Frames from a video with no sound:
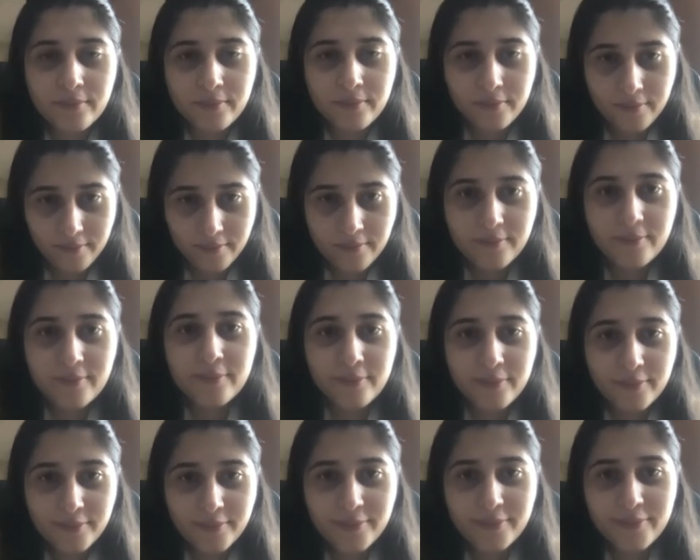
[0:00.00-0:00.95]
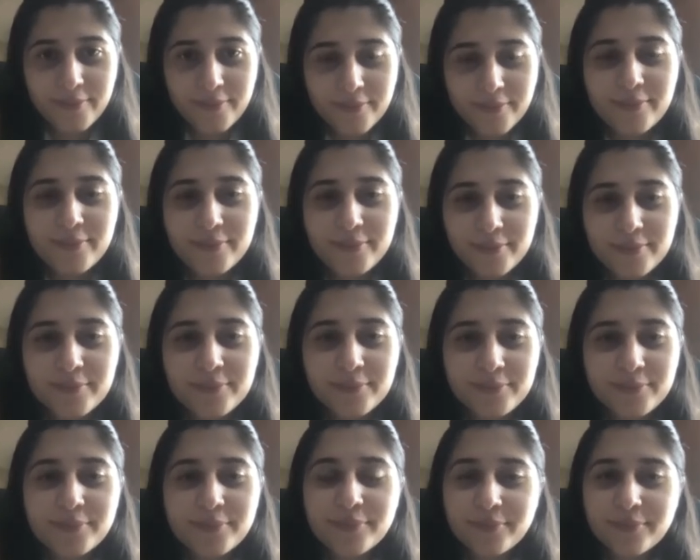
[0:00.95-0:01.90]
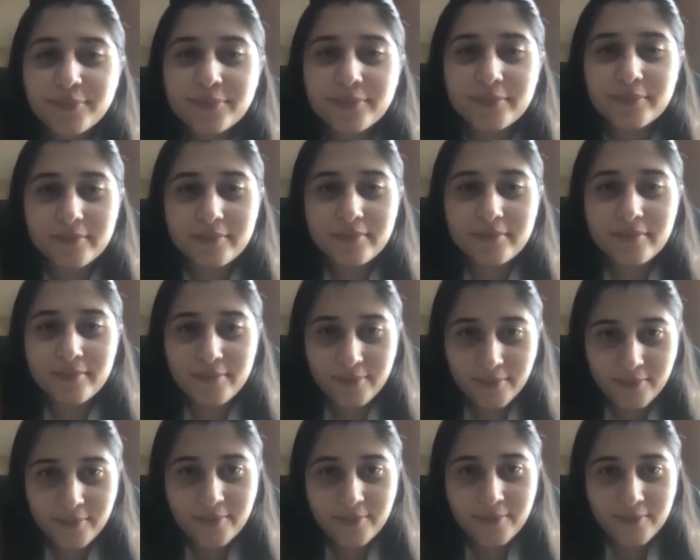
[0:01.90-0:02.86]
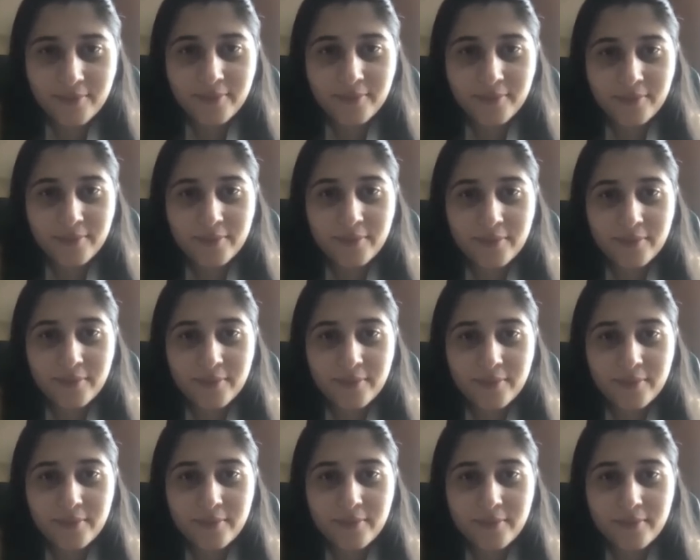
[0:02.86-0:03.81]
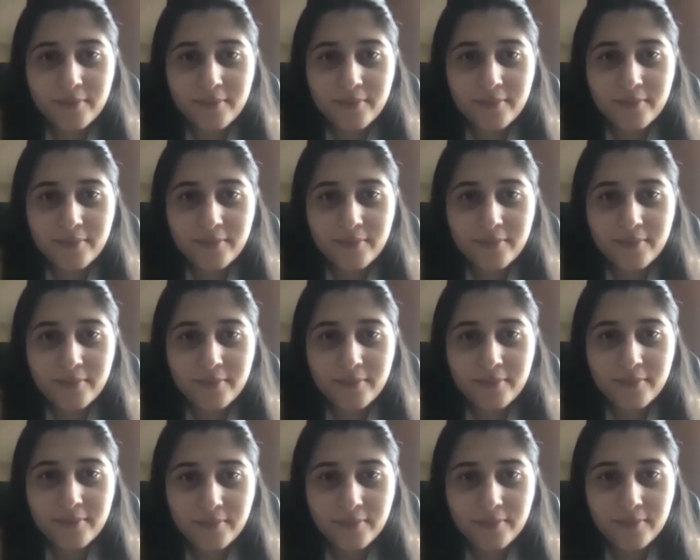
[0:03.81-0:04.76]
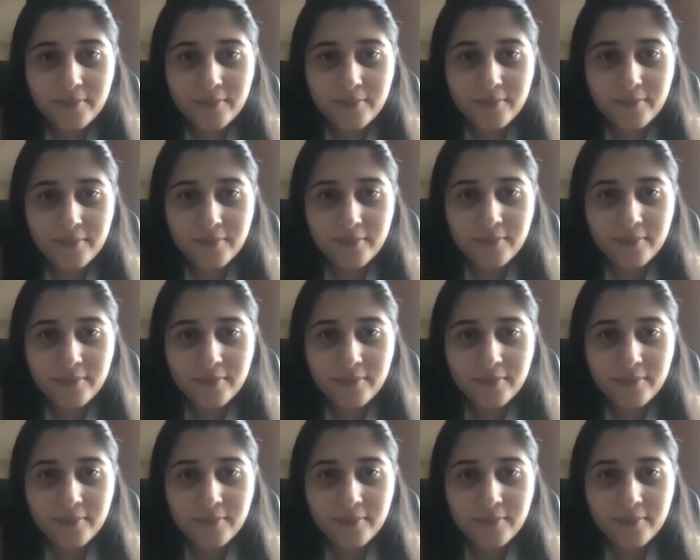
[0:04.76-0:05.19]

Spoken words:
(not speaking)